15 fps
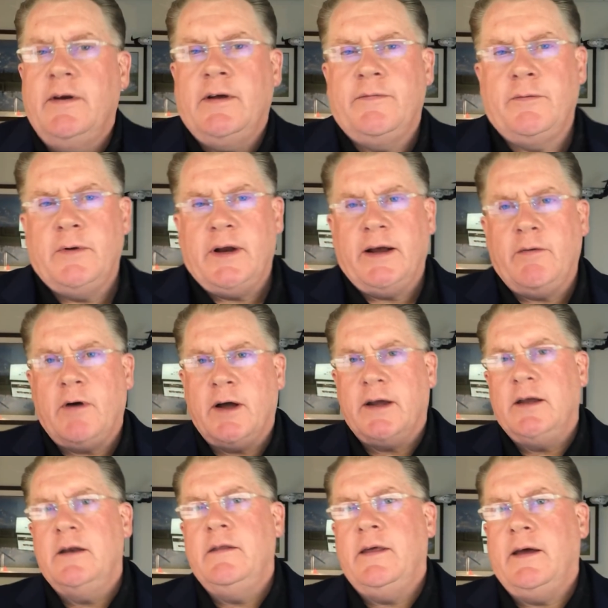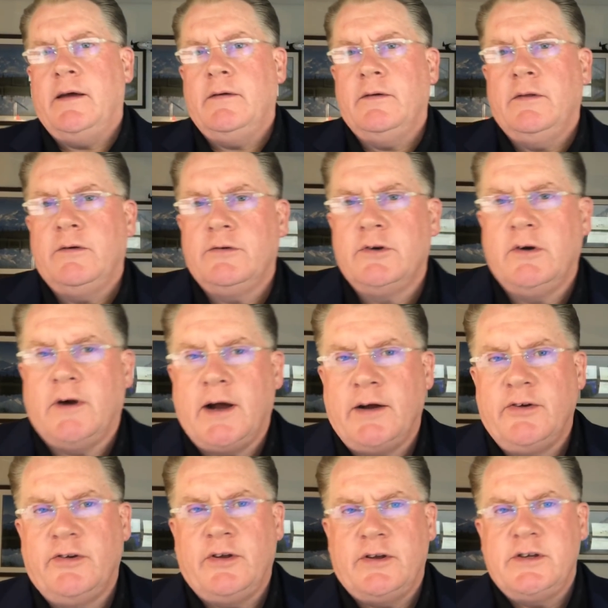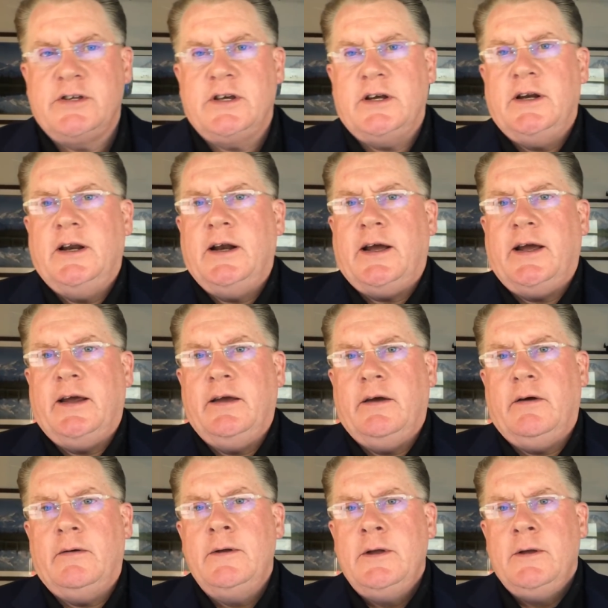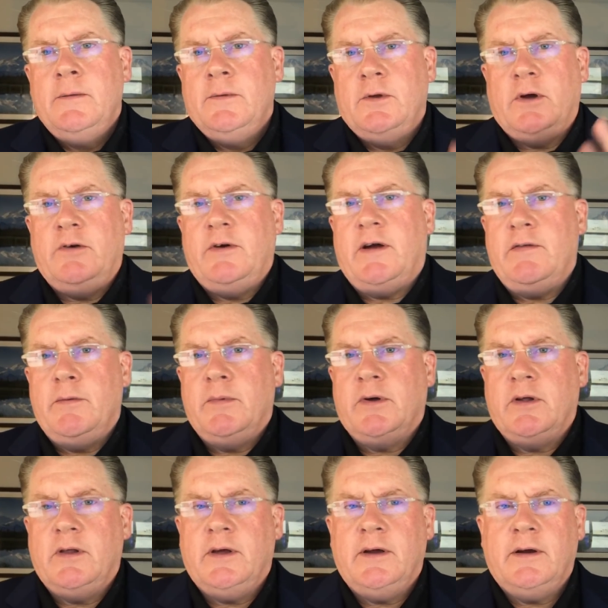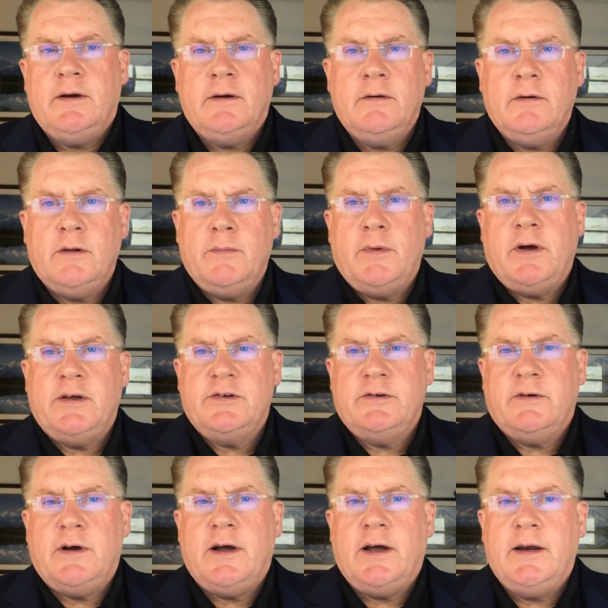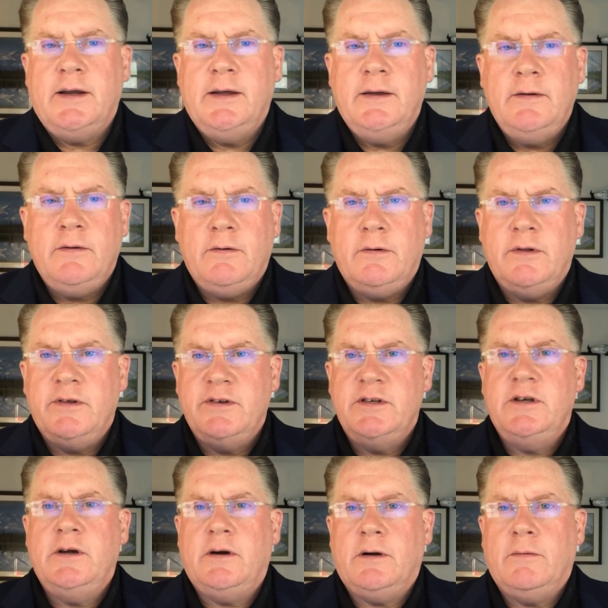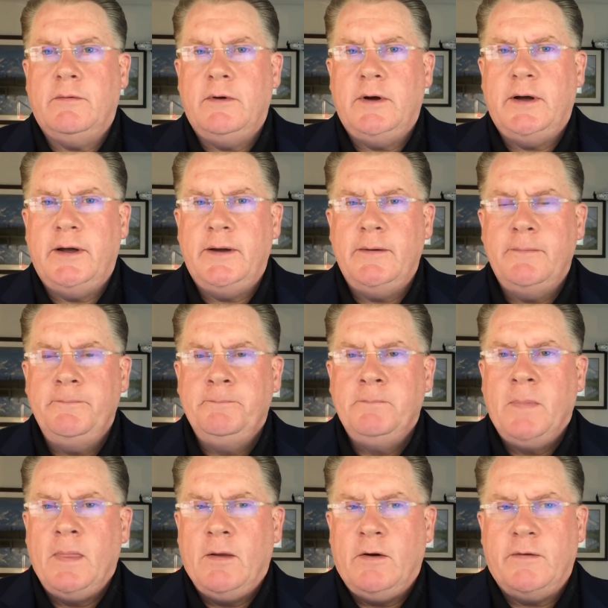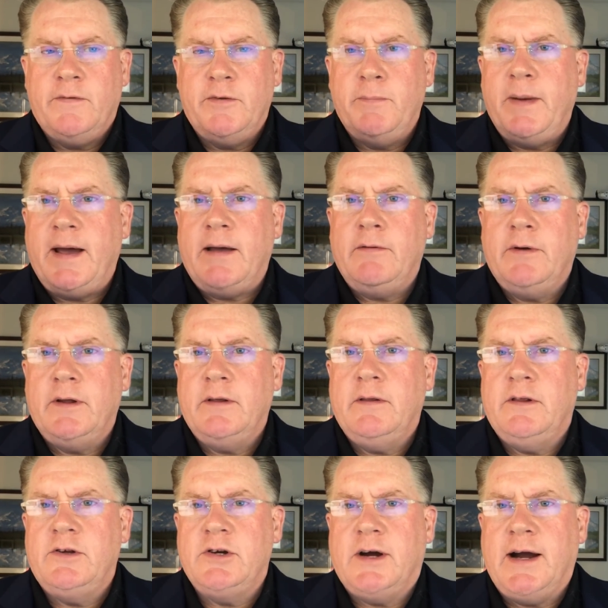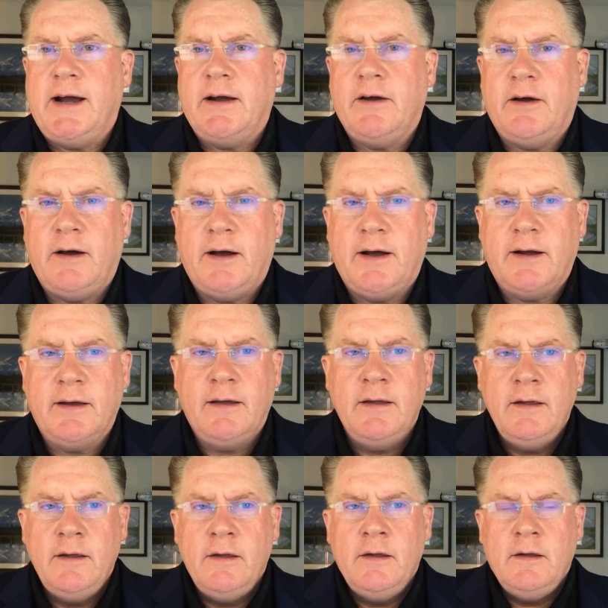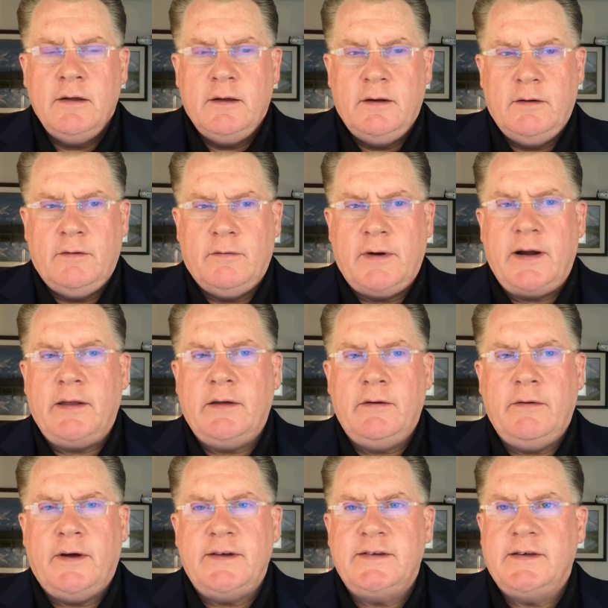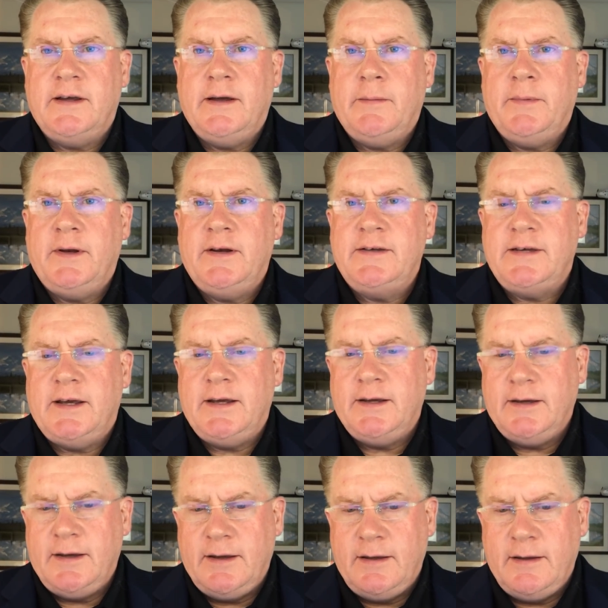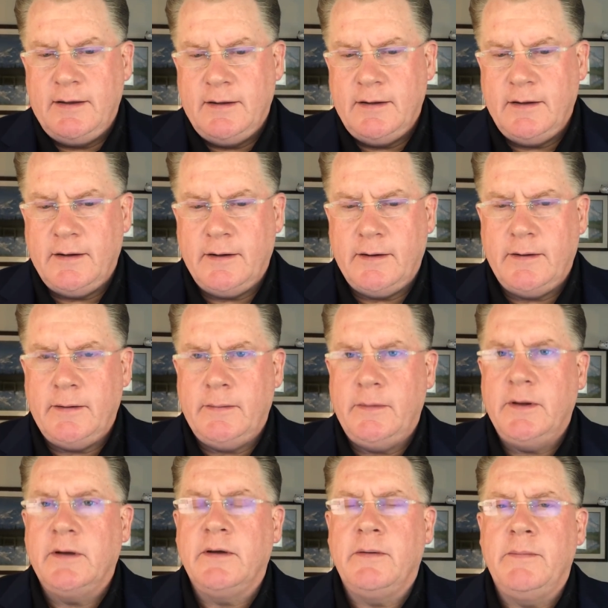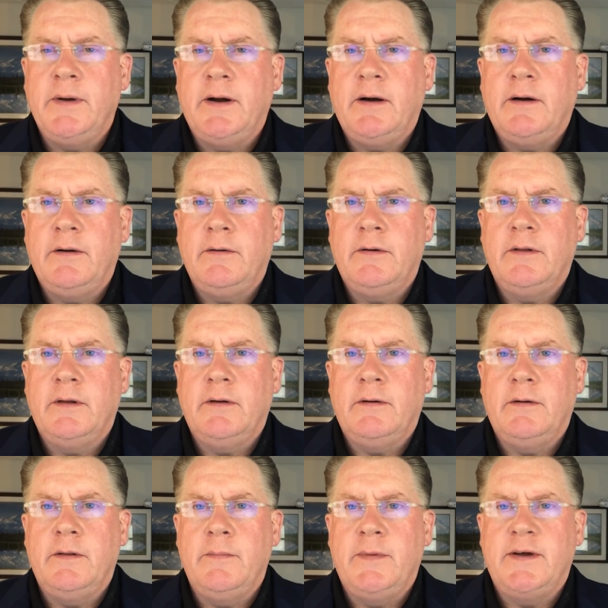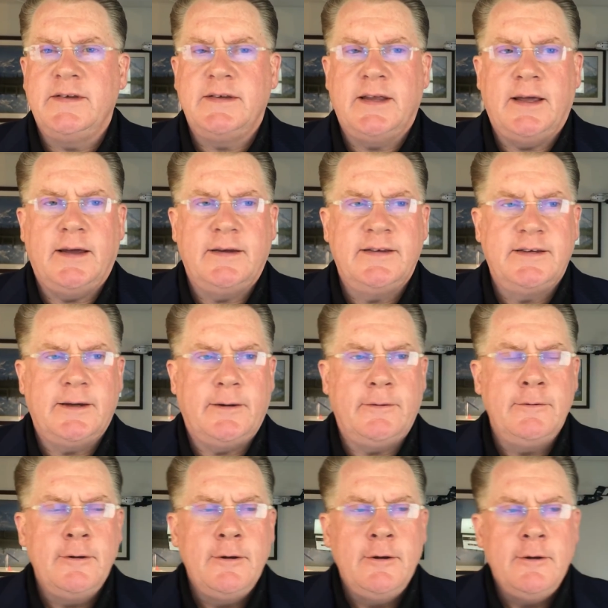enough. When I walk into those garages on Sunday night and go, do I drive the McLaren or the Maserati or the ZR1, or if it's bad weather, the Trackhawk? You know, rarely do I say I'm gonna take the Camaro or the Mustang. So,